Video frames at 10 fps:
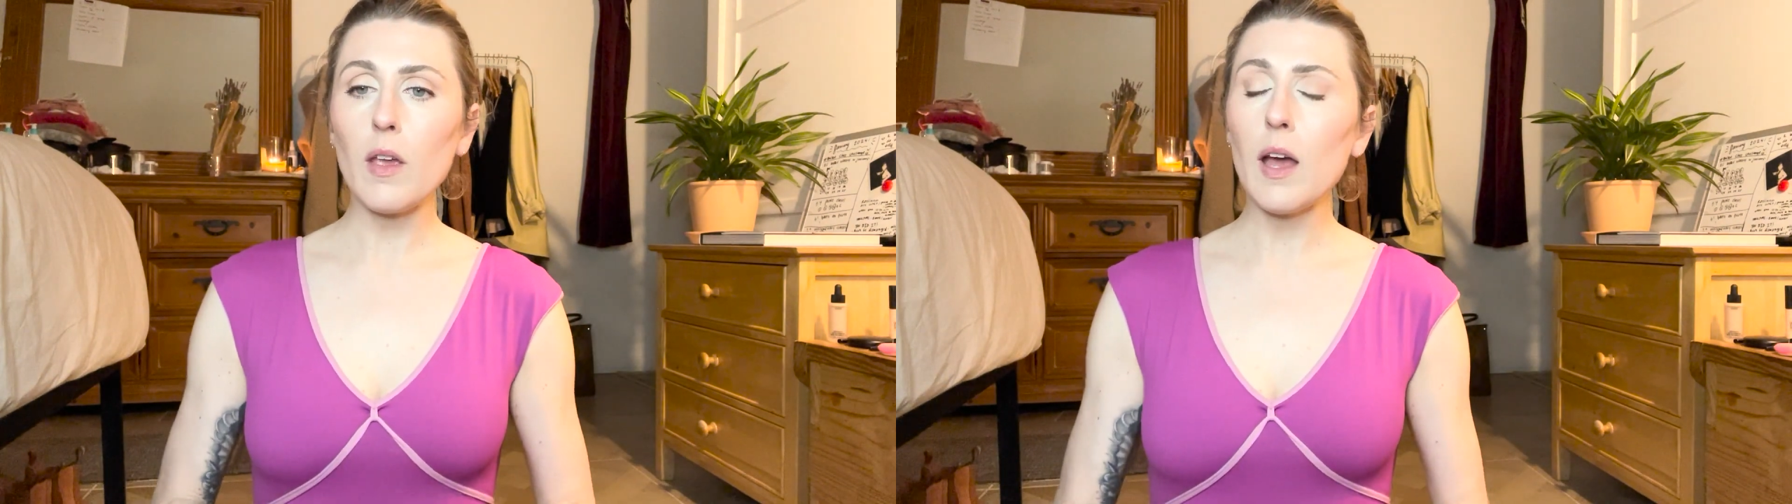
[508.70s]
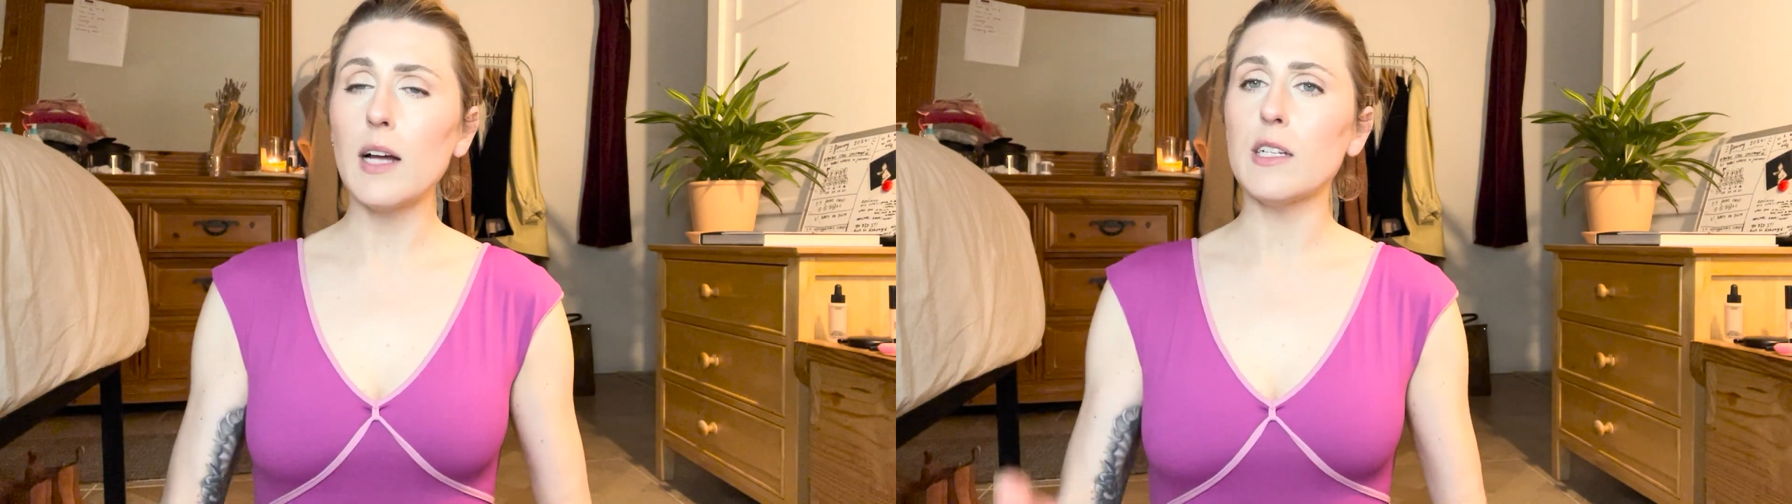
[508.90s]

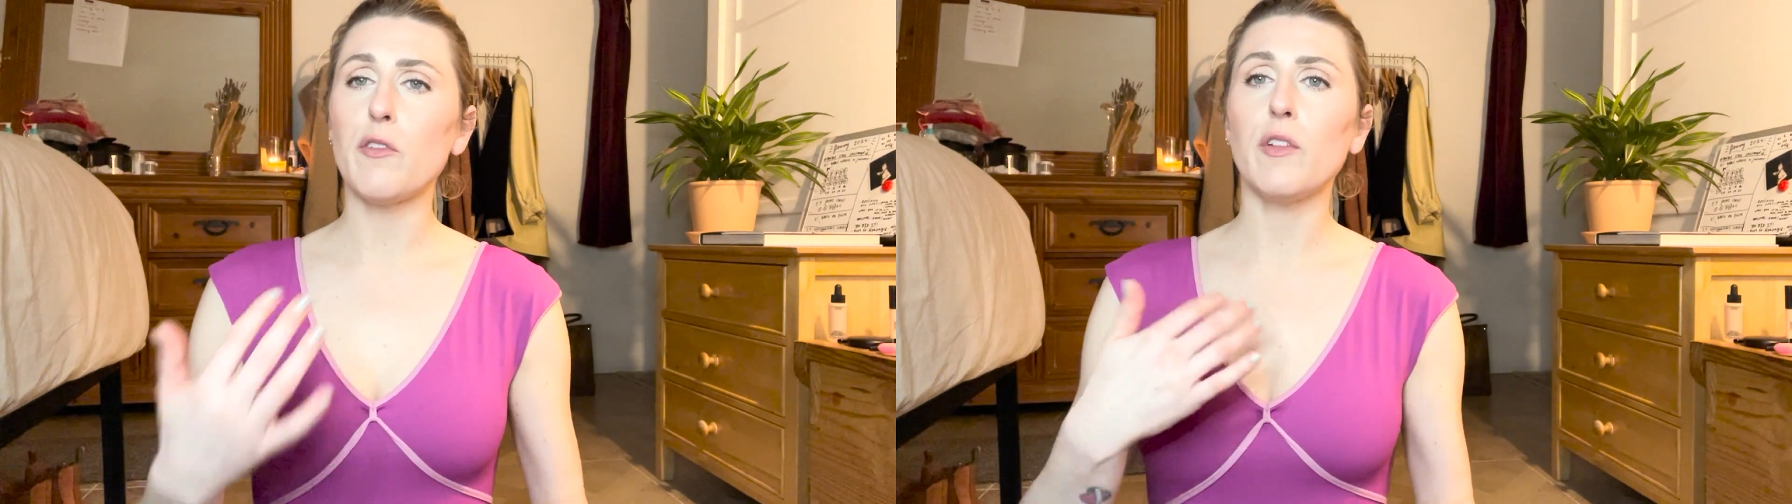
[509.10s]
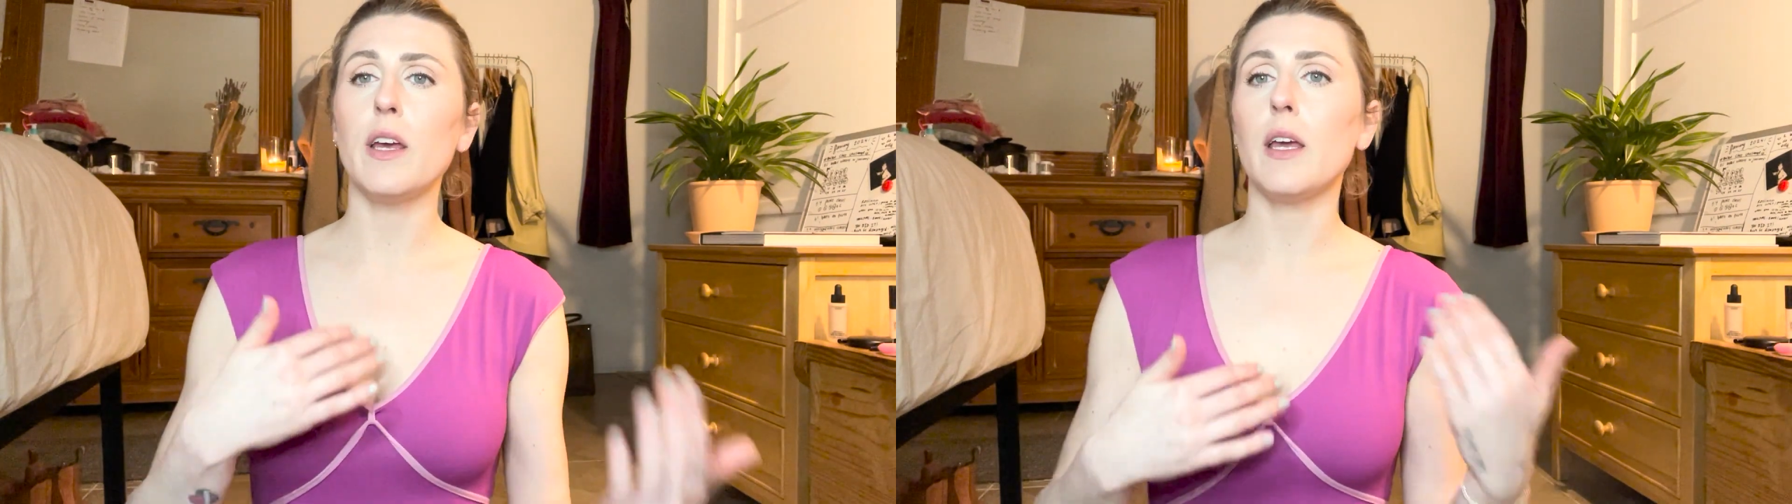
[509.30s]
I
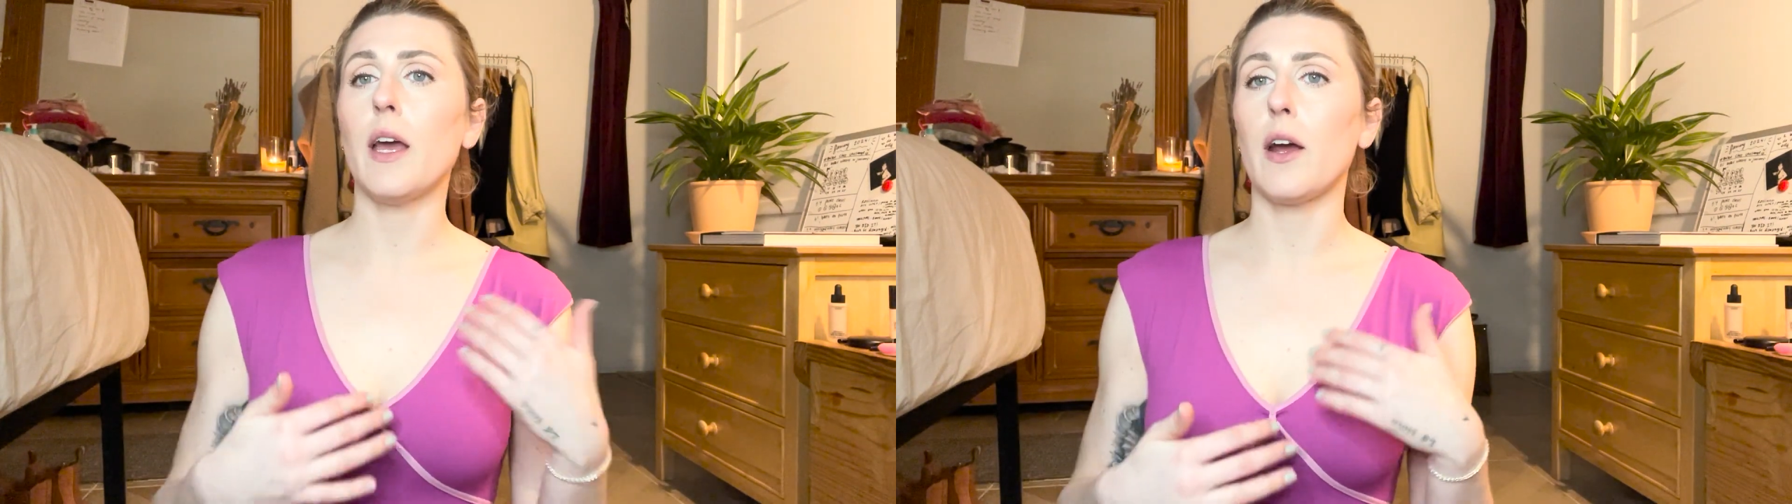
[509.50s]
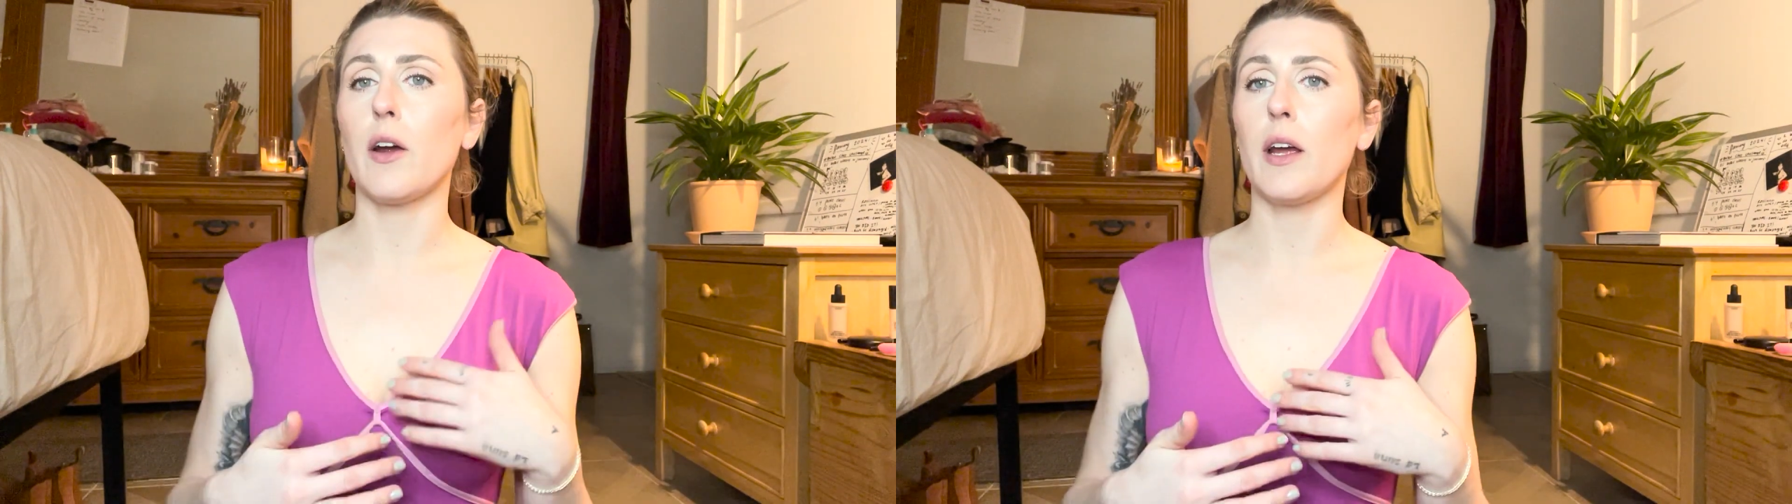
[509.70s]
definitely
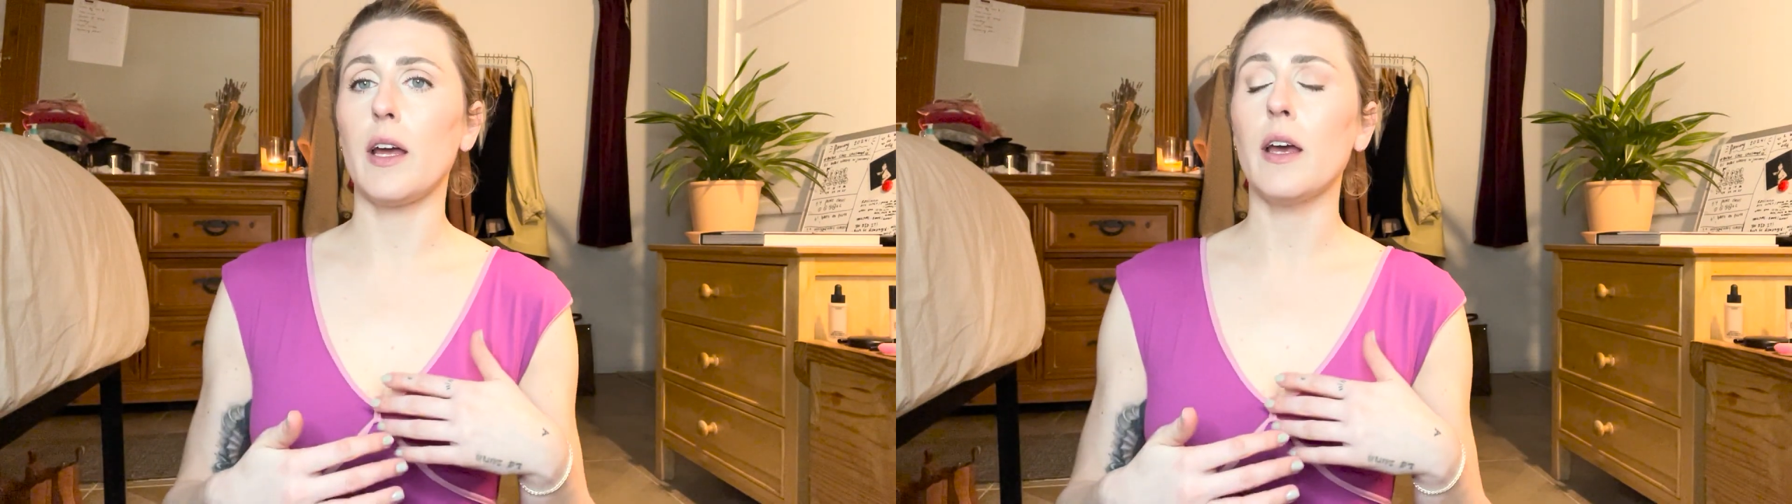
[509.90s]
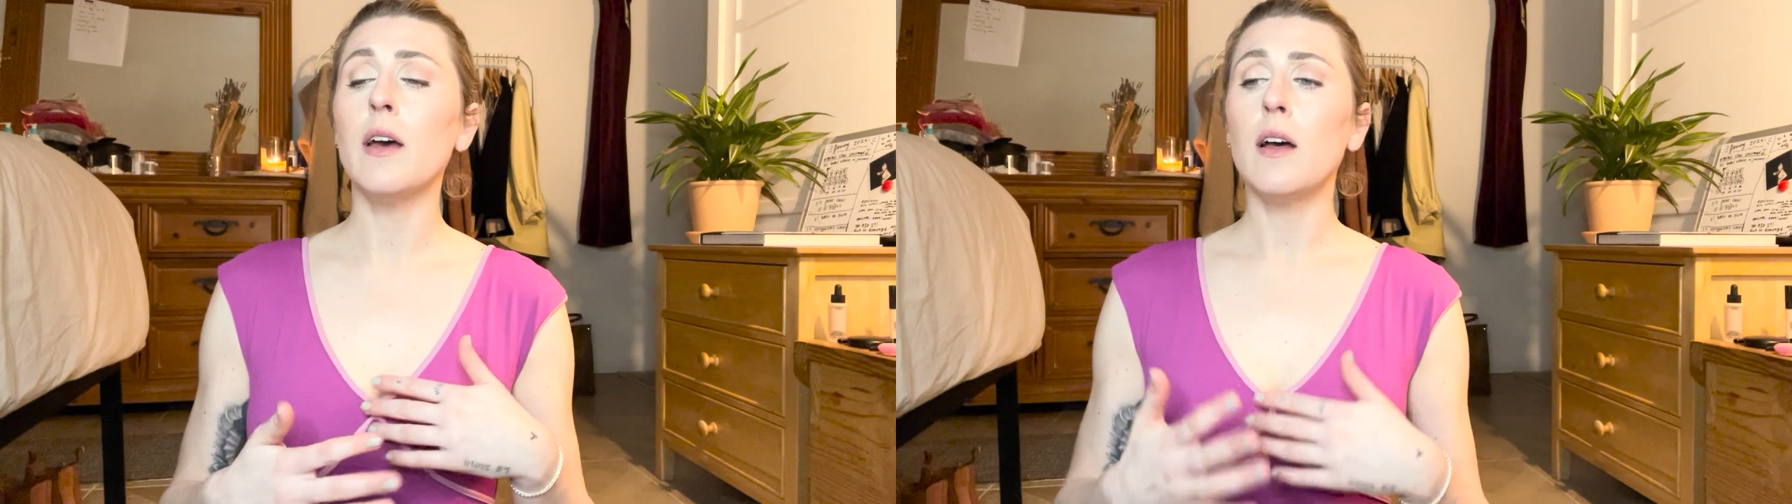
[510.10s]
carry